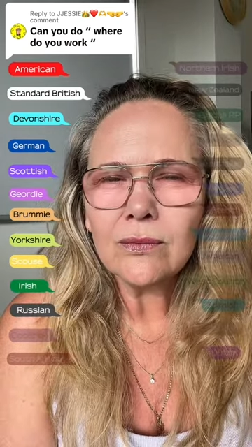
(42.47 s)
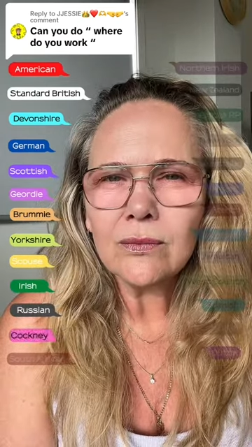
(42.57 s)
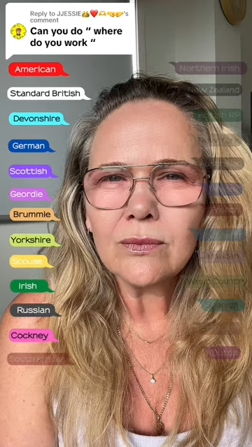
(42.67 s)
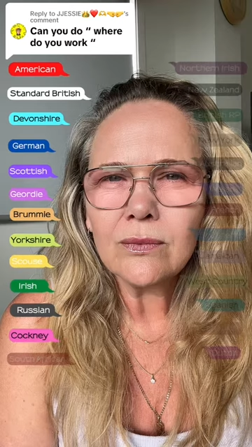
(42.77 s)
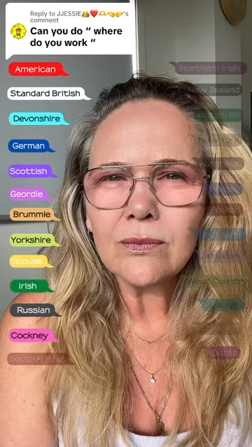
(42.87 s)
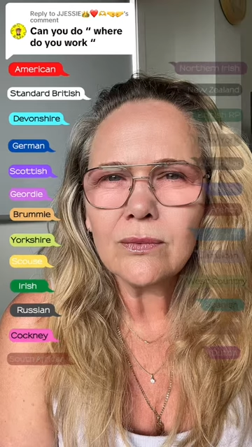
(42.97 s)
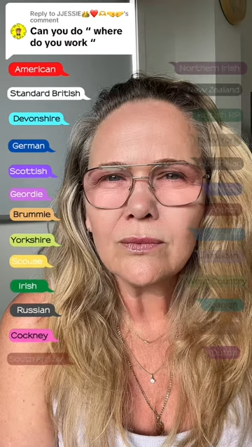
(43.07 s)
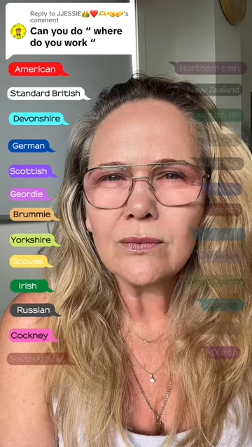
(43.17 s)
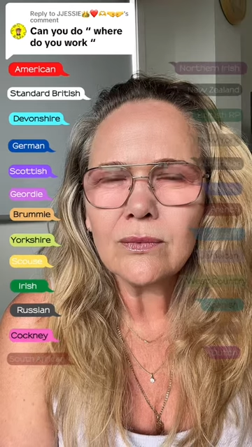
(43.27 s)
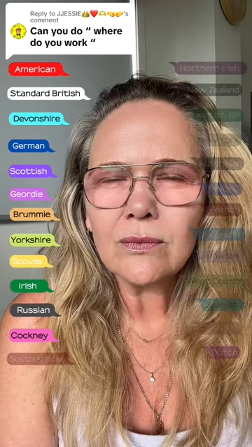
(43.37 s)

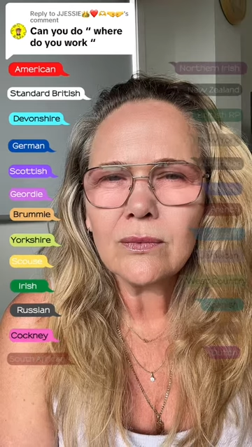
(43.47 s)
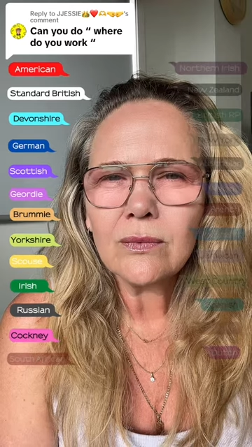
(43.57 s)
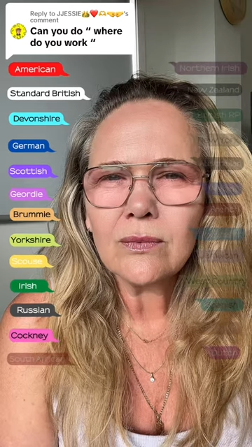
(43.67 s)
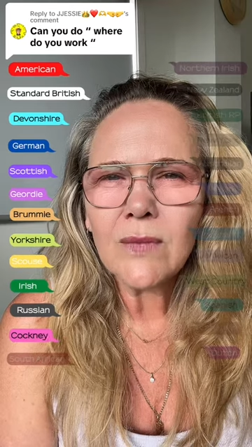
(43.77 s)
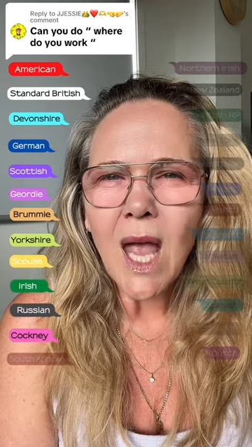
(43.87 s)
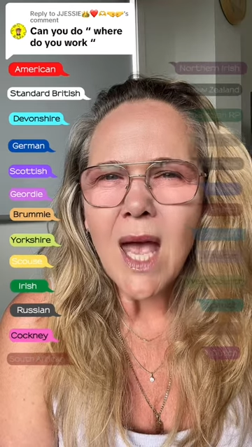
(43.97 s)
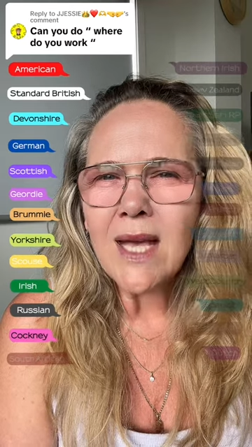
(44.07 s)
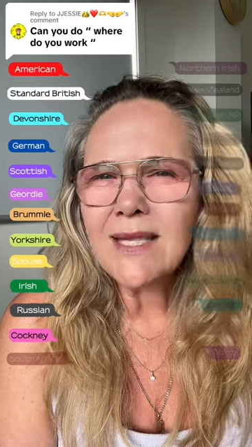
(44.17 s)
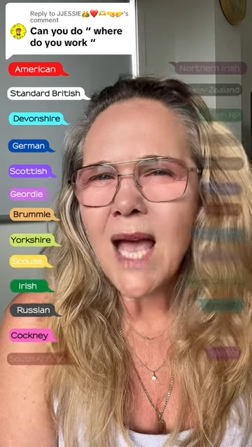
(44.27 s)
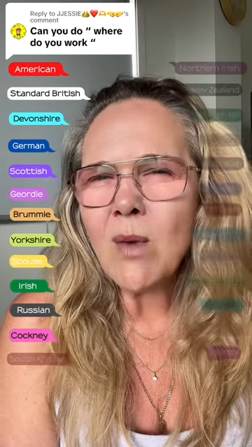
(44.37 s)
Cockney.
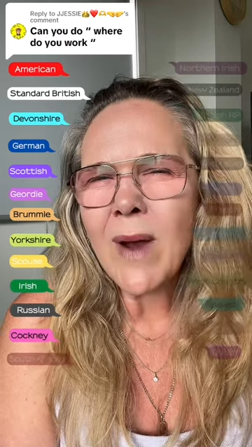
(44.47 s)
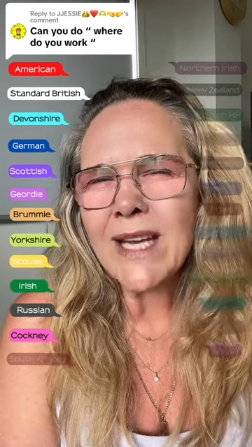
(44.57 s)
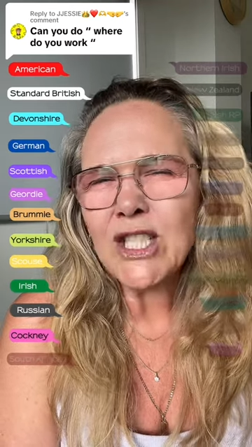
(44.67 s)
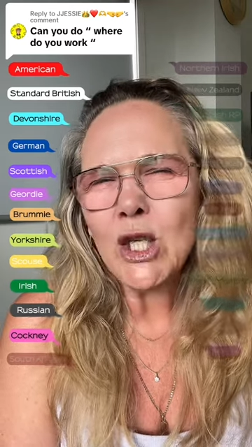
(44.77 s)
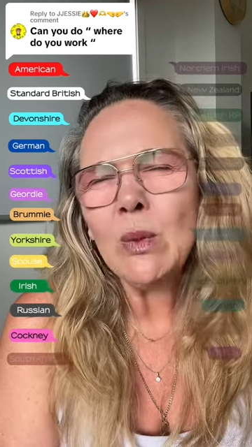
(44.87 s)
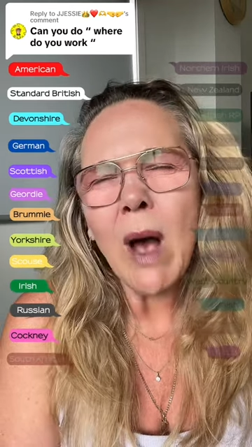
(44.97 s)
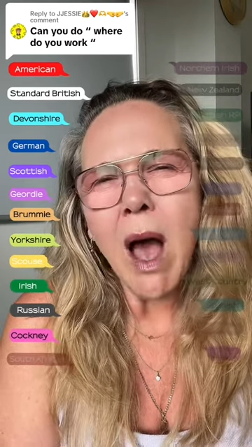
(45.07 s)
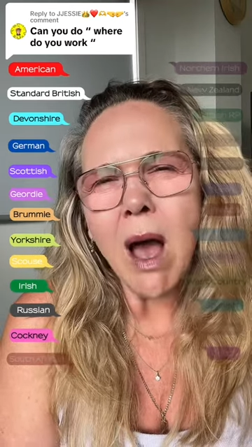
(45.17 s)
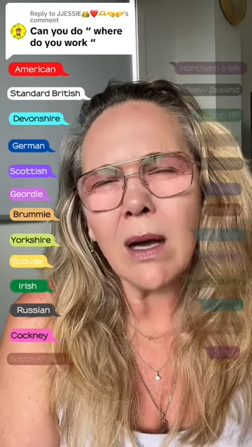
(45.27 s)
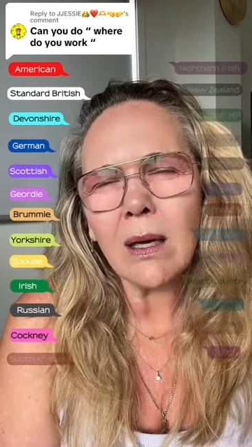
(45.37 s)
So, where do you
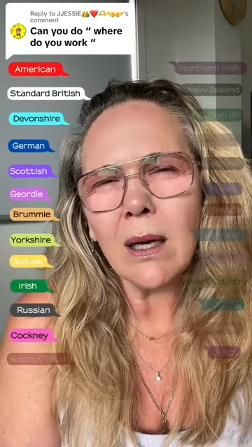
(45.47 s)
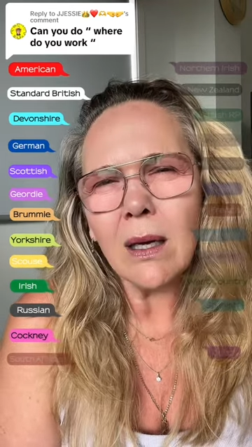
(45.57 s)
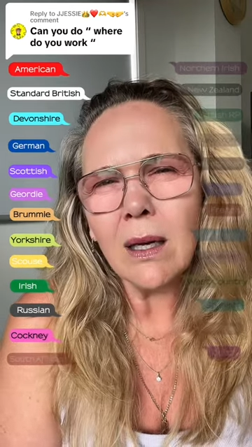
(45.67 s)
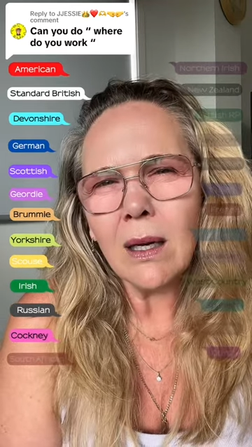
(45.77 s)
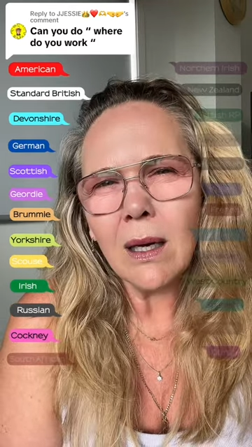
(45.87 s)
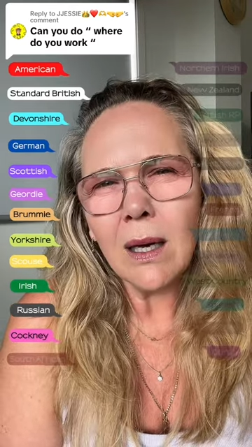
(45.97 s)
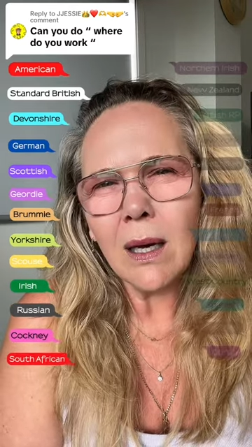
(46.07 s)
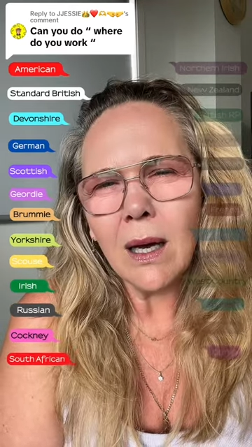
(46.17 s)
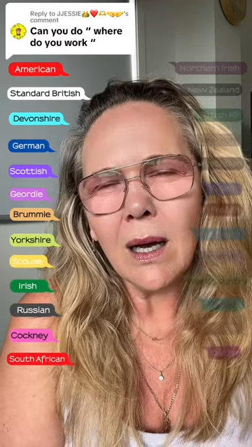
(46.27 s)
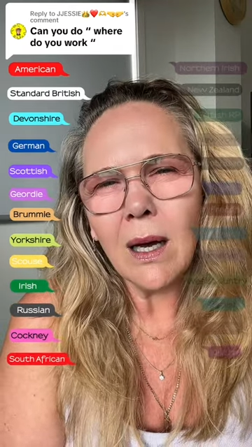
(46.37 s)
work?
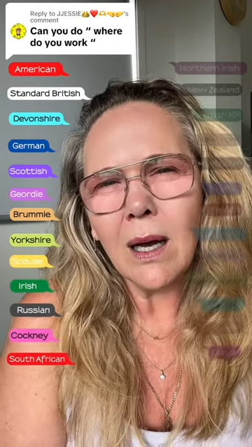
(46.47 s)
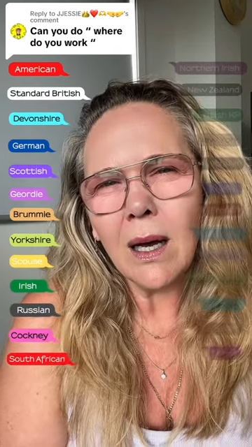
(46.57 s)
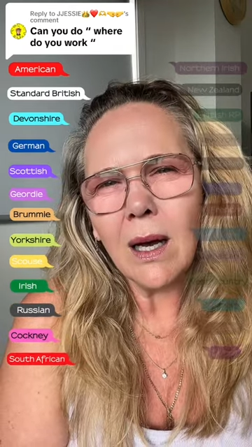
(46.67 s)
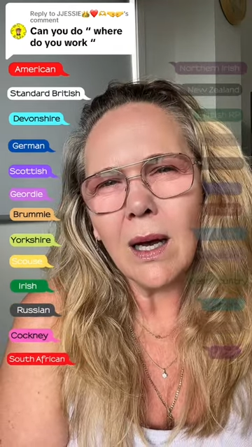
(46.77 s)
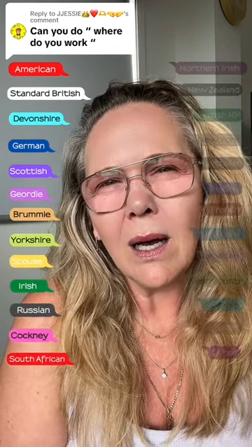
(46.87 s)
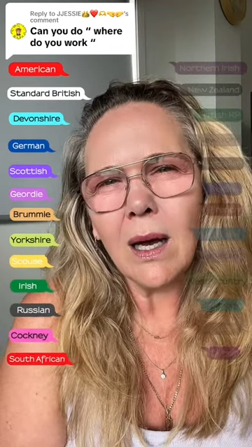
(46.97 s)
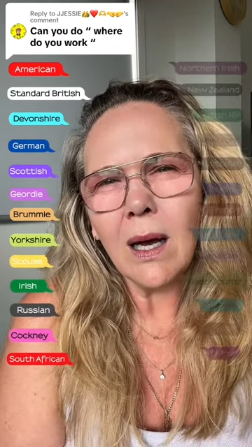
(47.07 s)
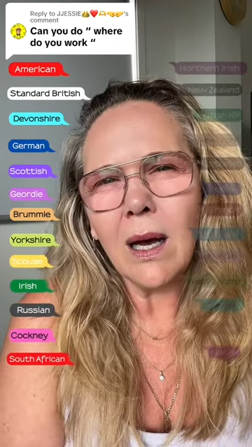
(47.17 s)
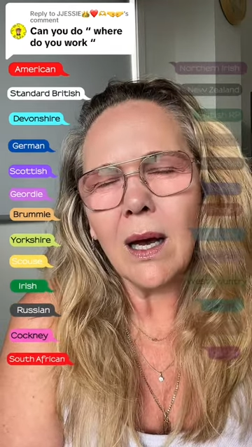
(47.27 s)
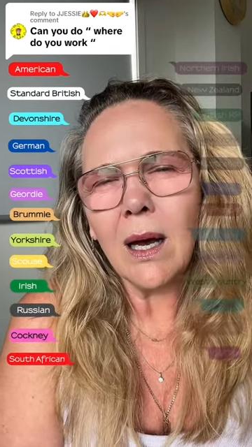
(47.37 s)
South
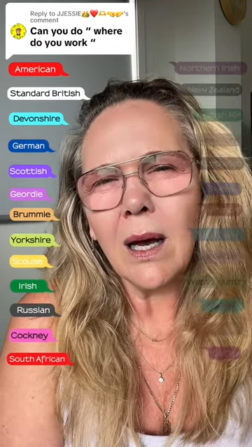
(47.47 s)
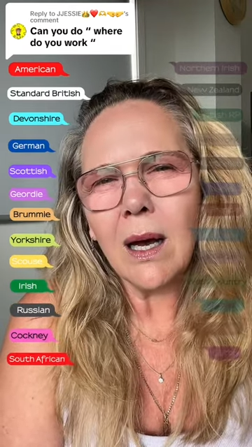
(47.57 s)
African.